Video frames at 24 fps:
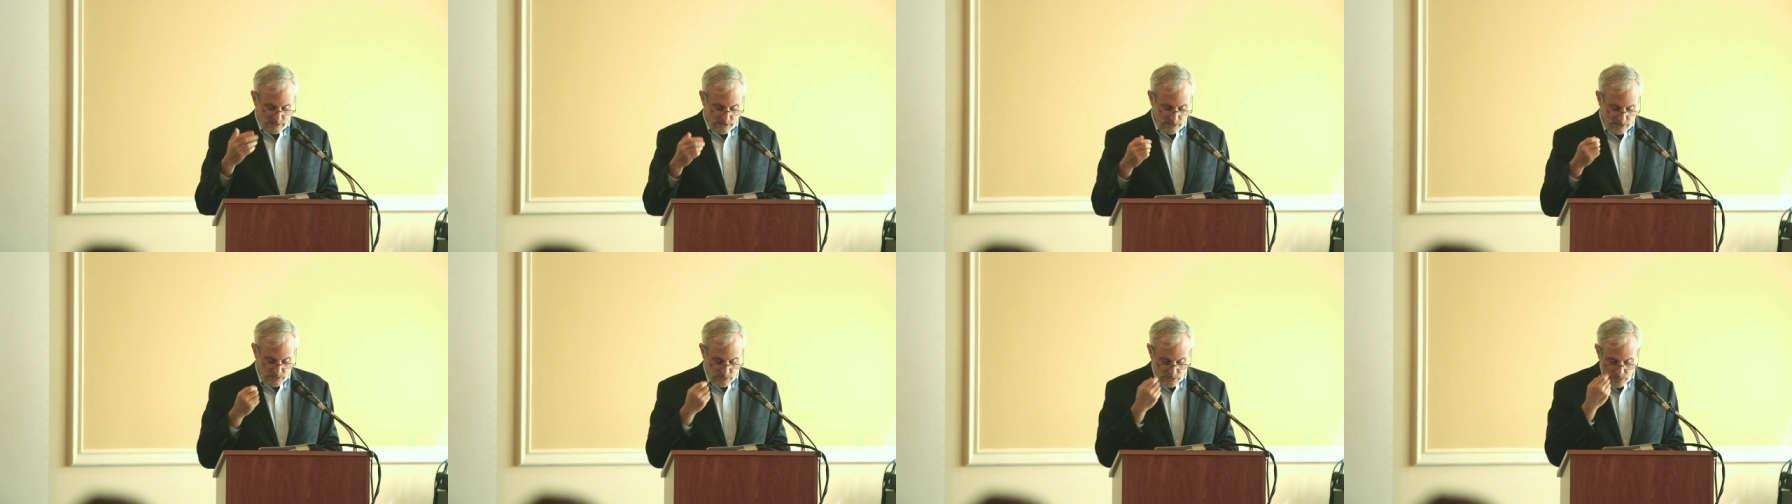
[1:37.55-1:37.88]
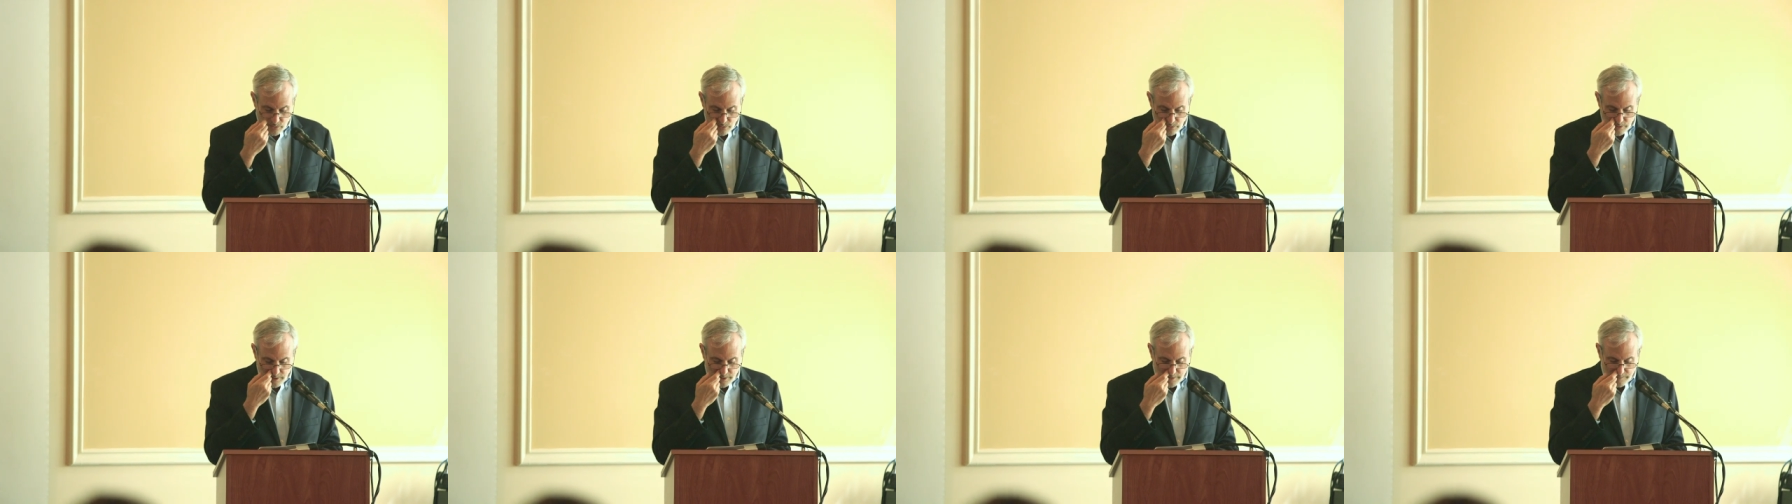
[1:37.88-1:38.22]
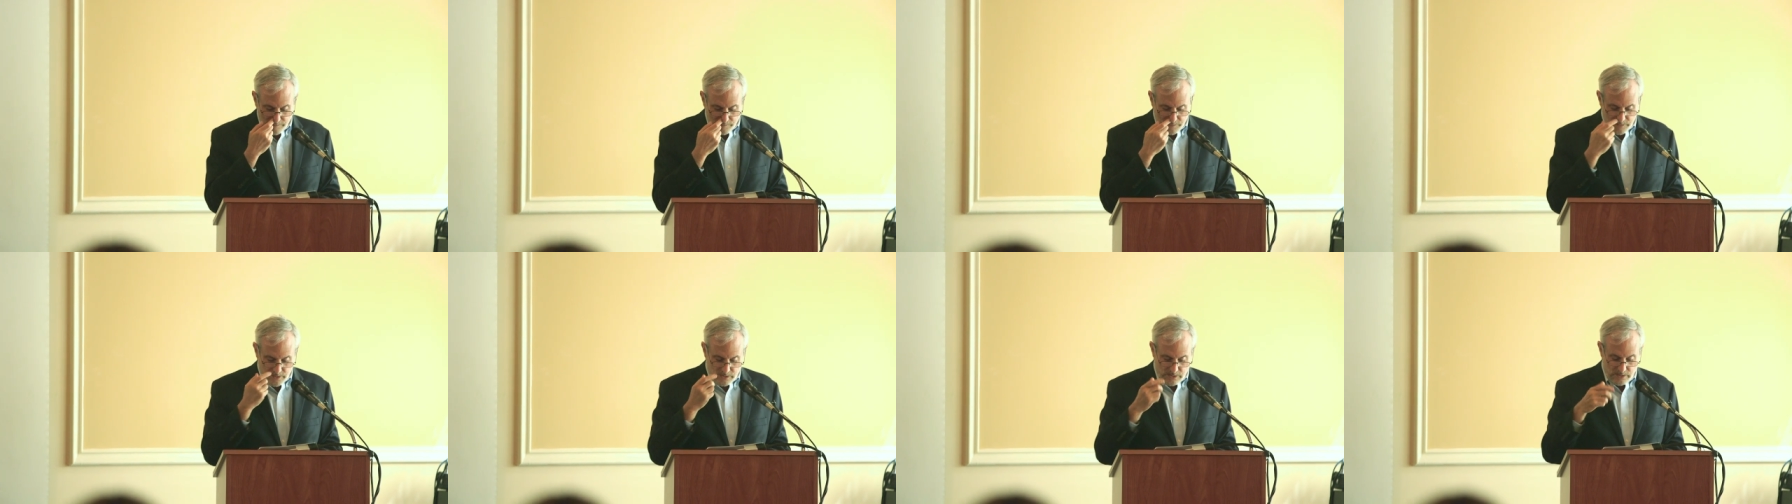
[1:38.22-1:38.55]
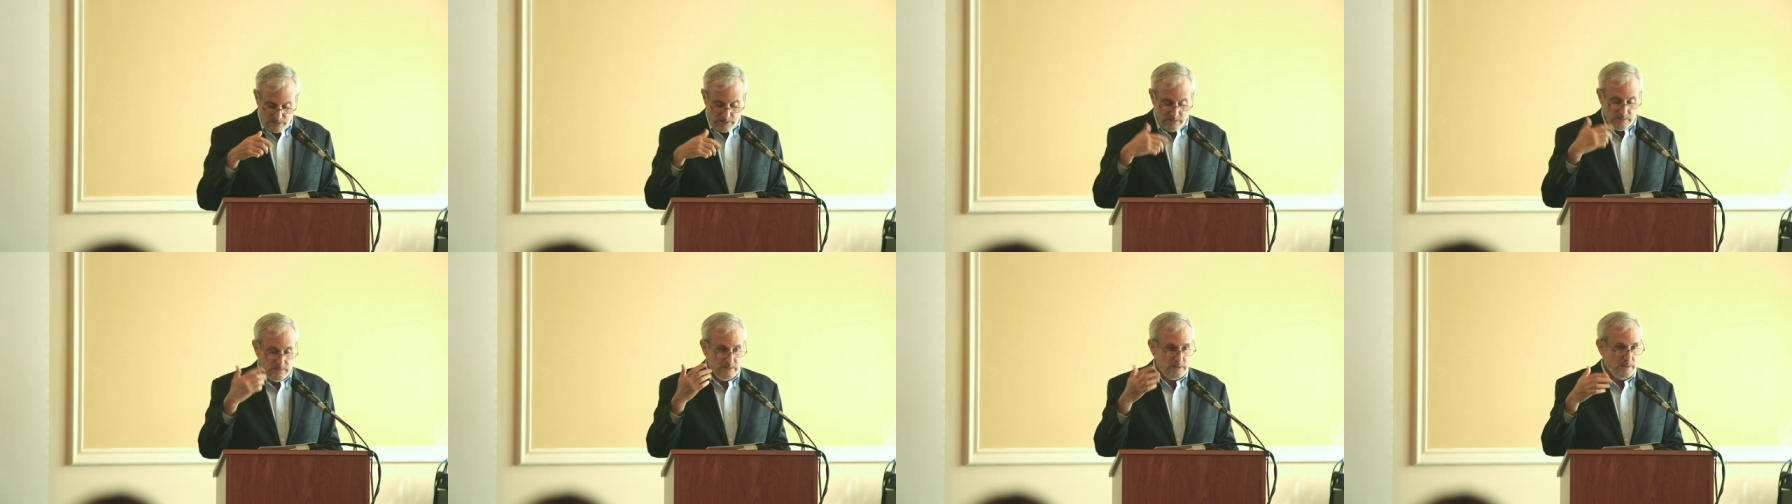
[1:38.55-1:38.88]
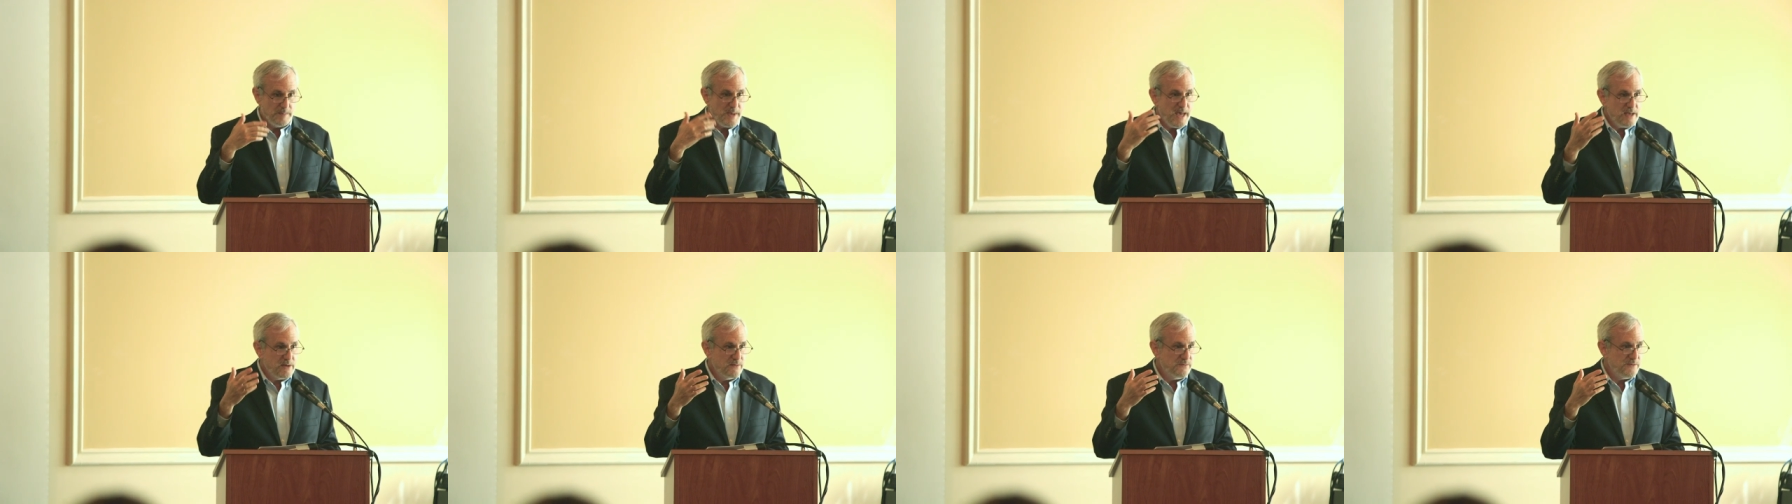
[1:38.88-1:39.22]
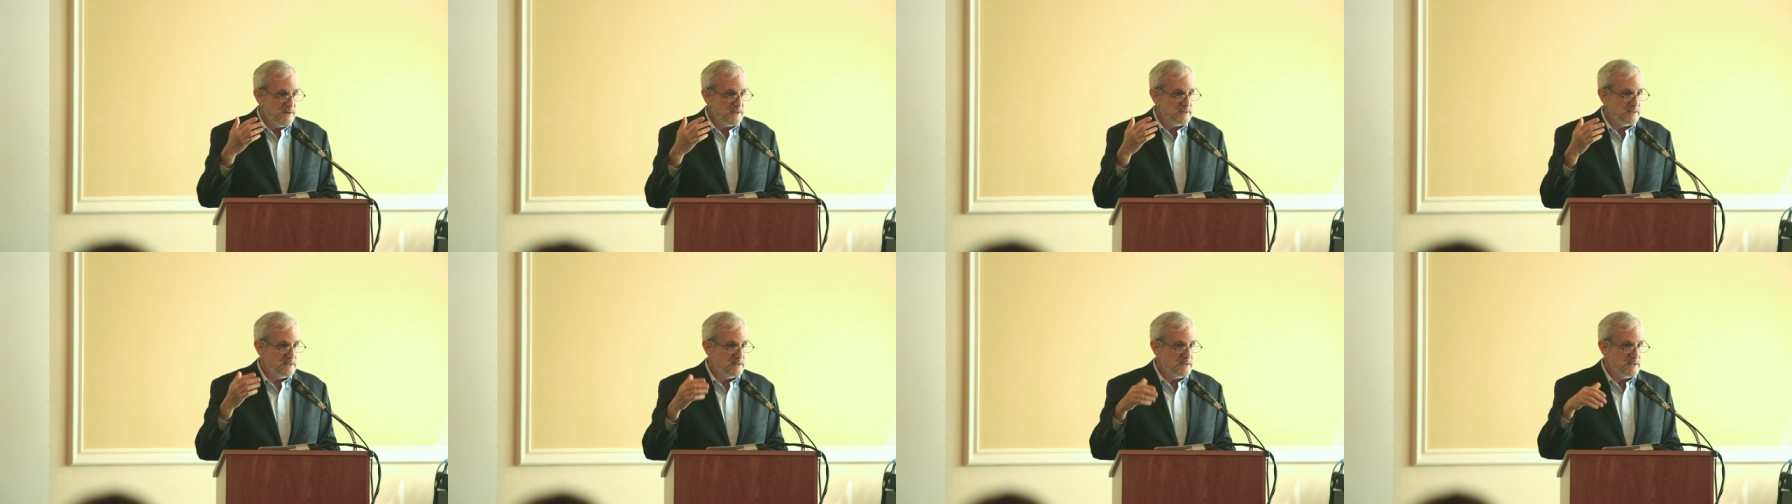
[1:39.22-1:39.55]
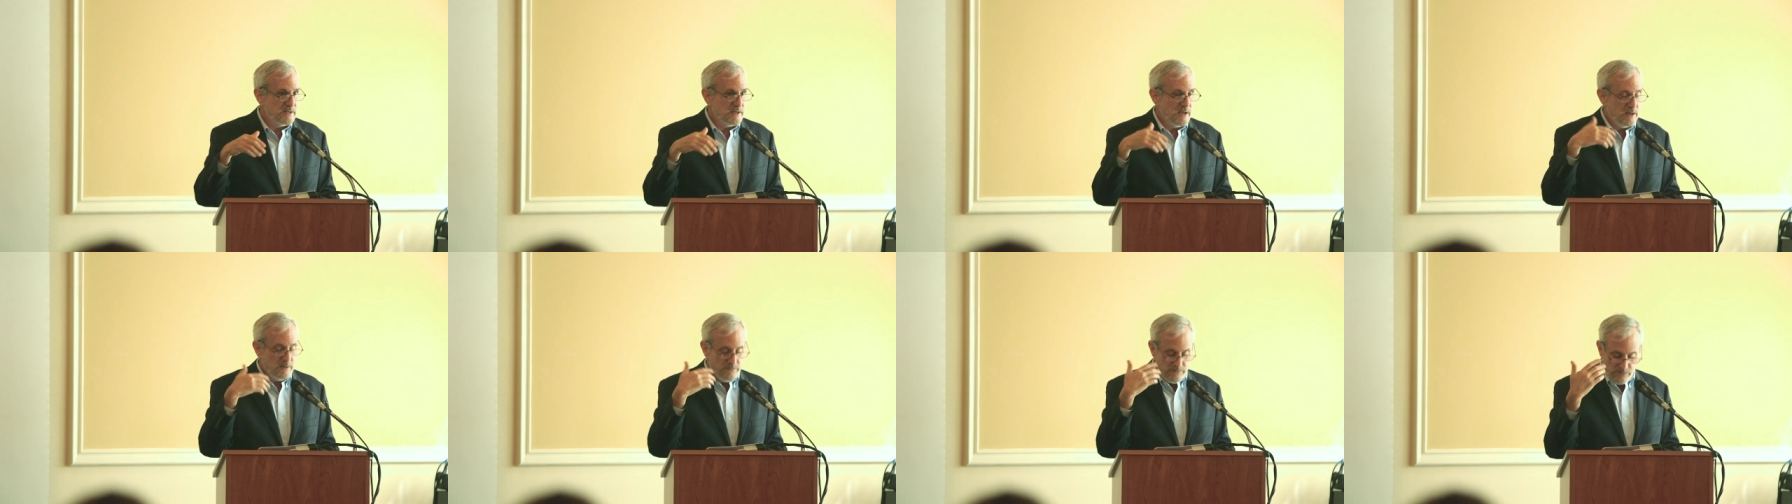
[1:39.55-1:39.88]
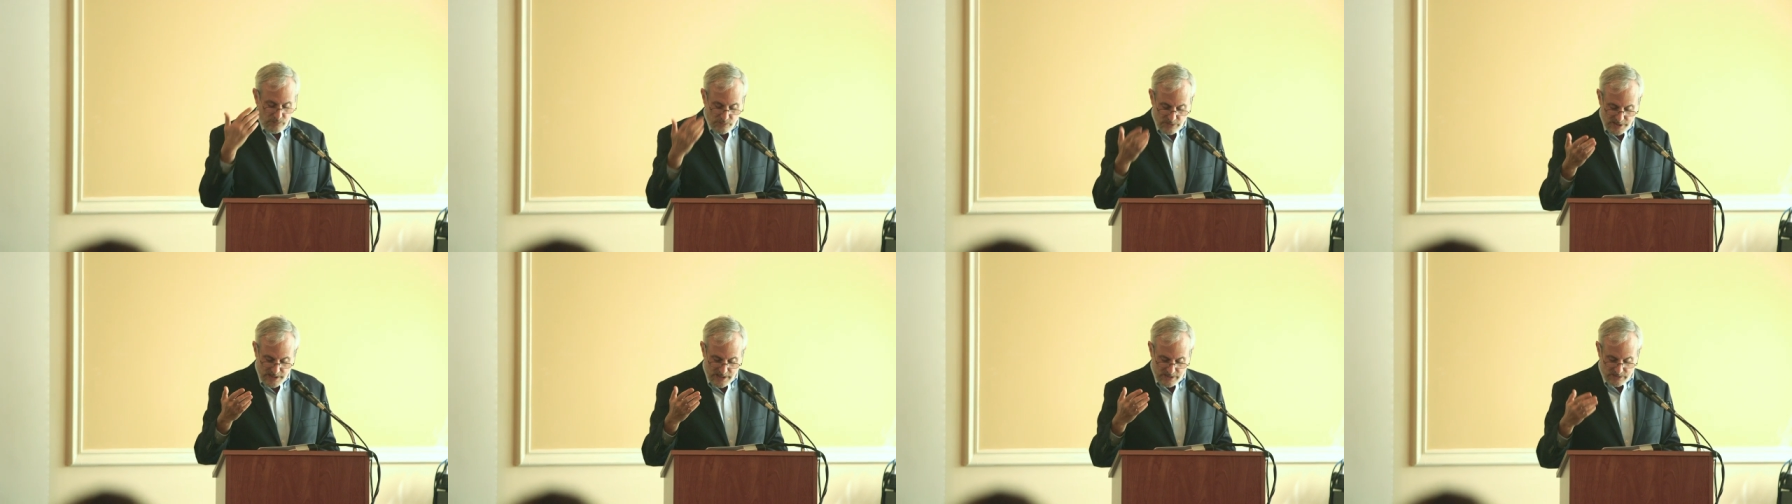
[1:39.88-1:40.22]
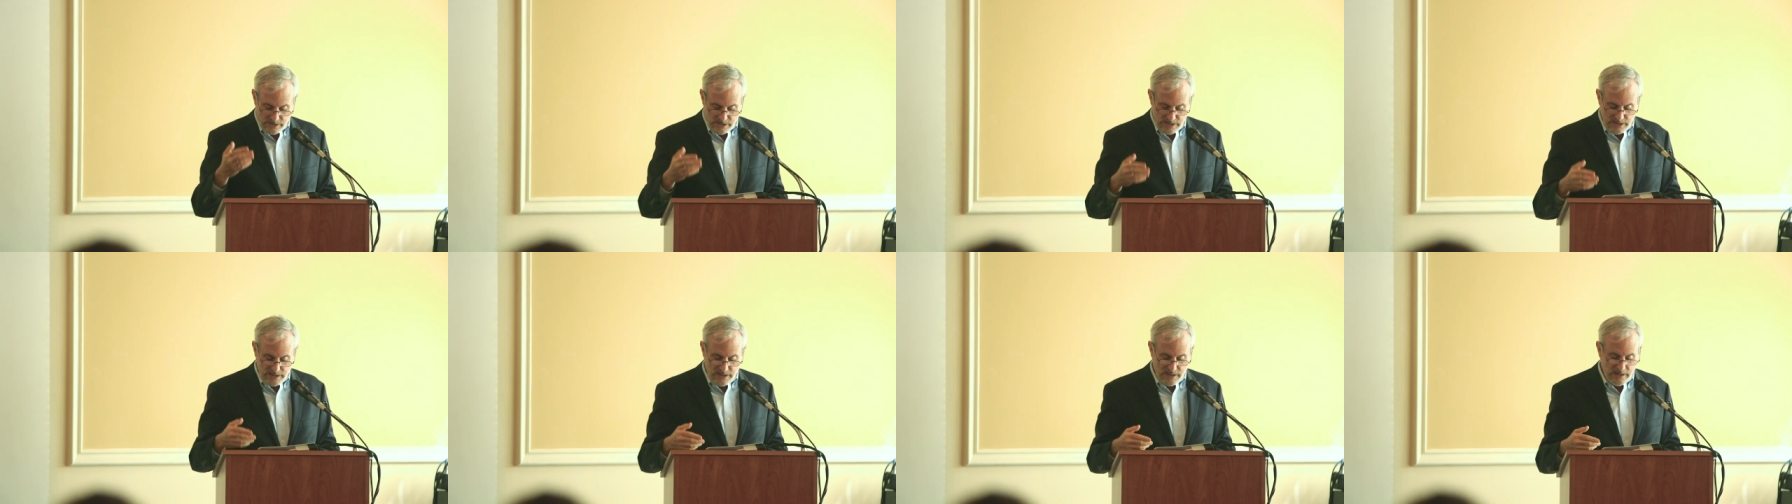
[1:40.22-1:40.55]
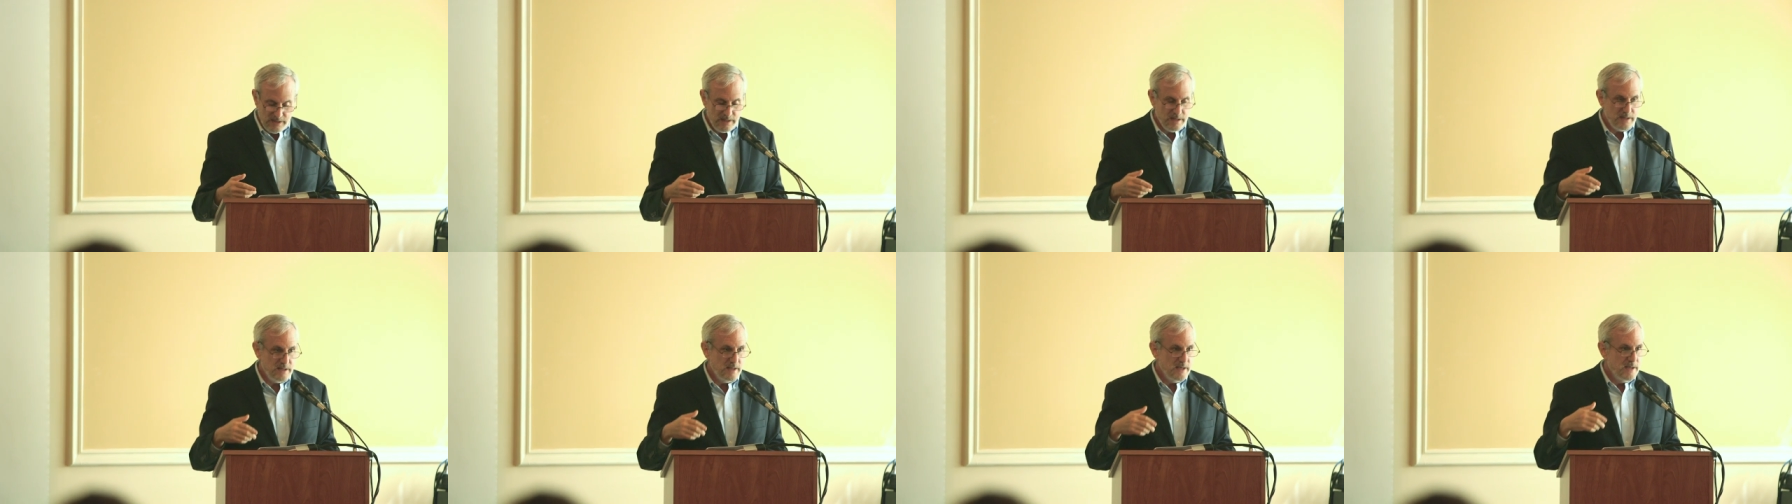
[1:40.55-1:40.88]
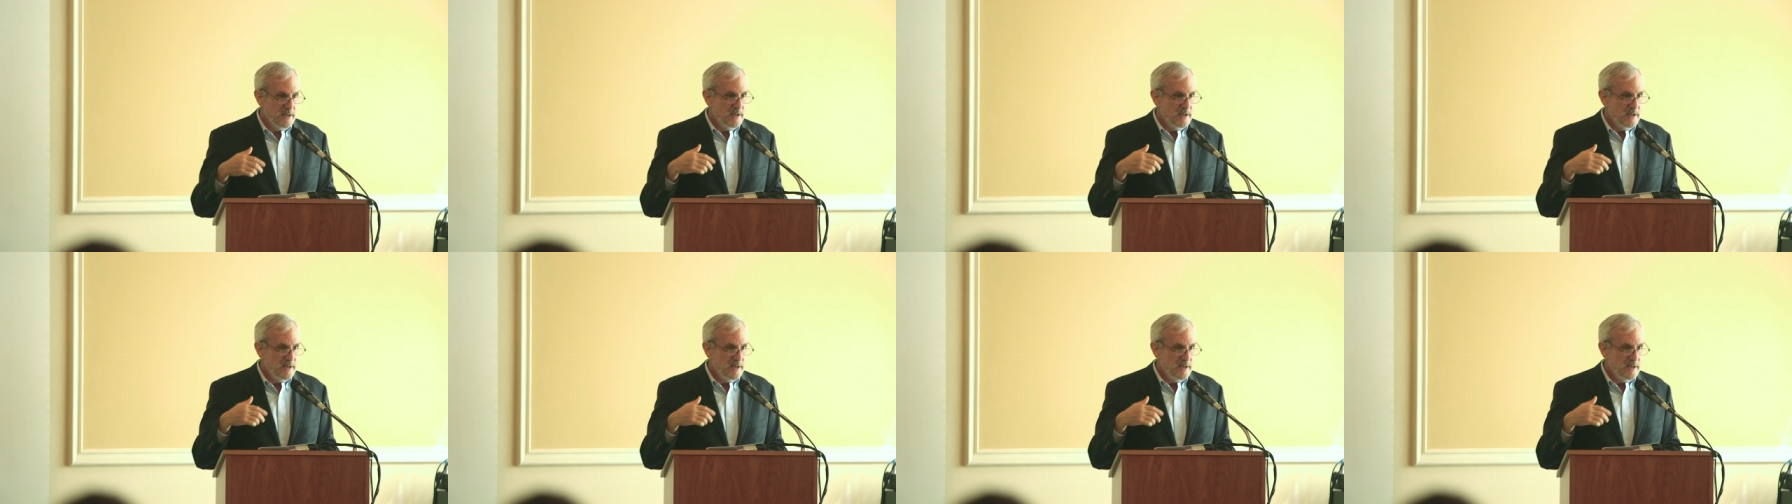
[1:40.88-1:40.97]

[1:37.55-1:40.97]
to, um, to, to manifest itself. We're now seeing it.